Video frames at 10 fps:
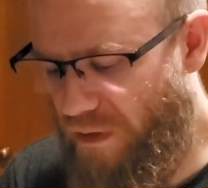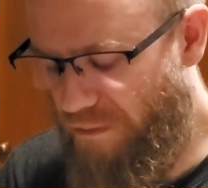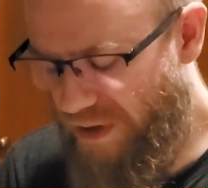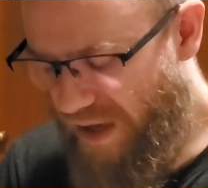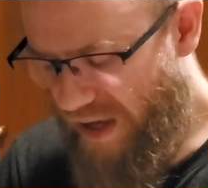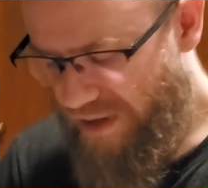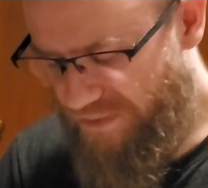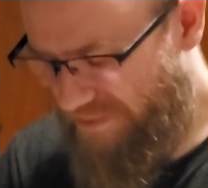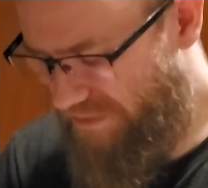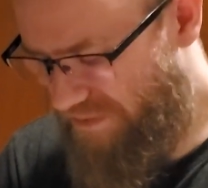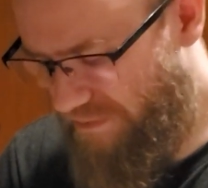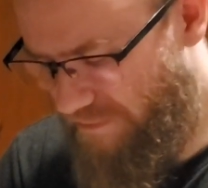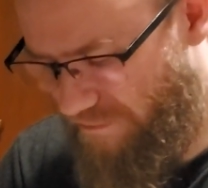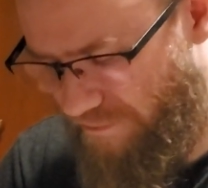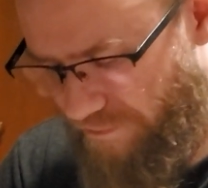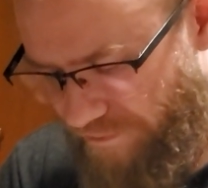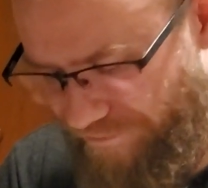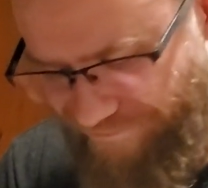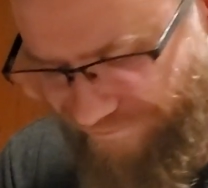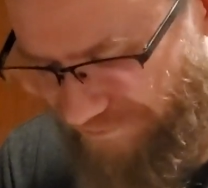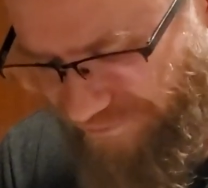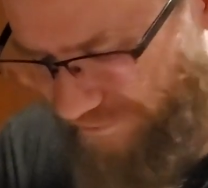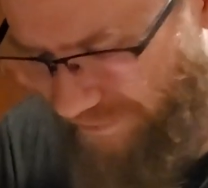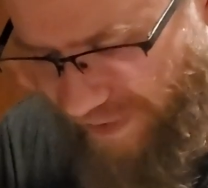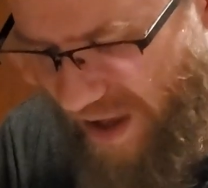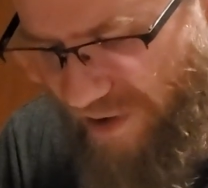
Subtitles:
But yeah, it's... I